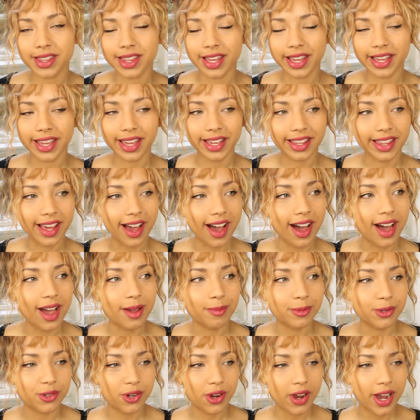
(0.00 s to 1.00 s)
thinking that
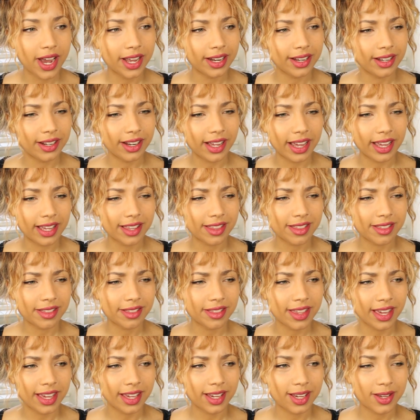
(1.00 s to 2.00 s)
I'm trying to like
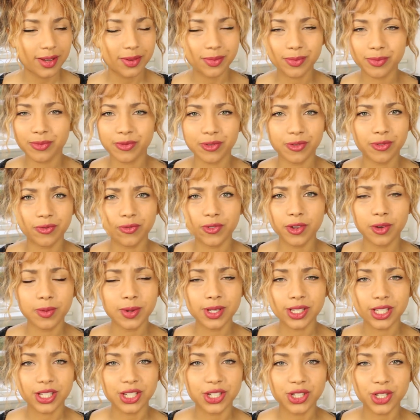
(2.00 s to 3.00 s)
think
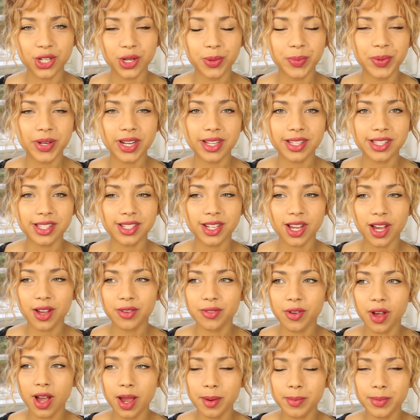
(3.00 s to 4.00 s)
viewers are stupid and
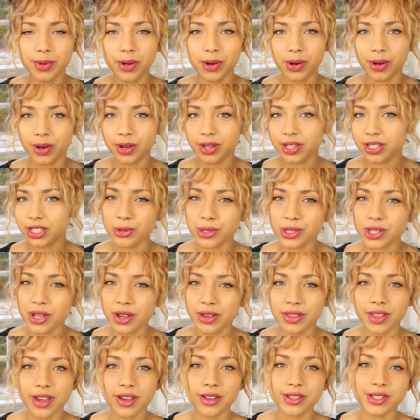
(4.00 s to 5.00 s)
stuff. I'm not.
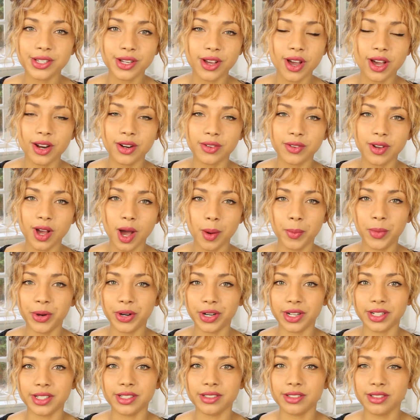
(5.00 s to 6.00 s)
Also though, to kind of come
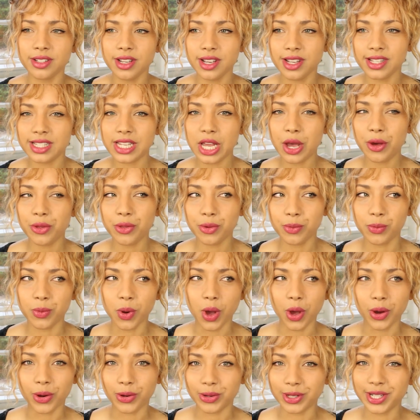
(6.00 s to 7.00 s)
on and tell the
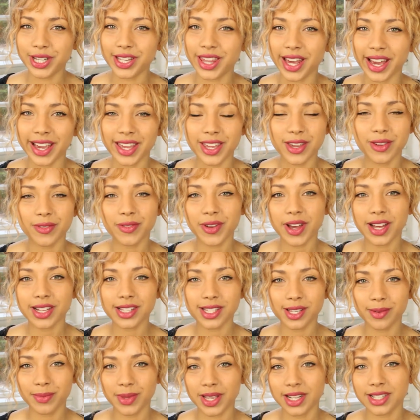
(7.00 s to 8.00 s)
world that you've
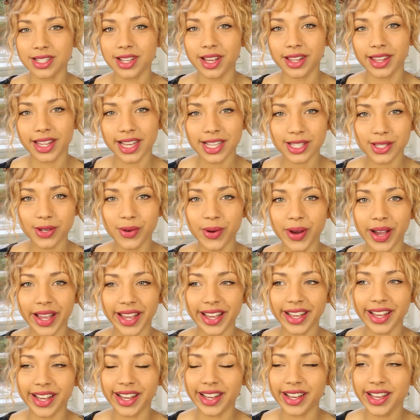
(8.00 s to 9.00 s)
had something done, that's
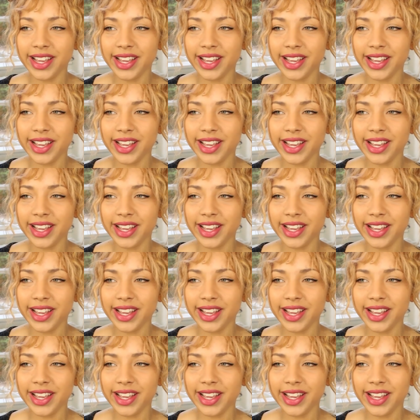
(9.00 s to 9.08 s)
quite,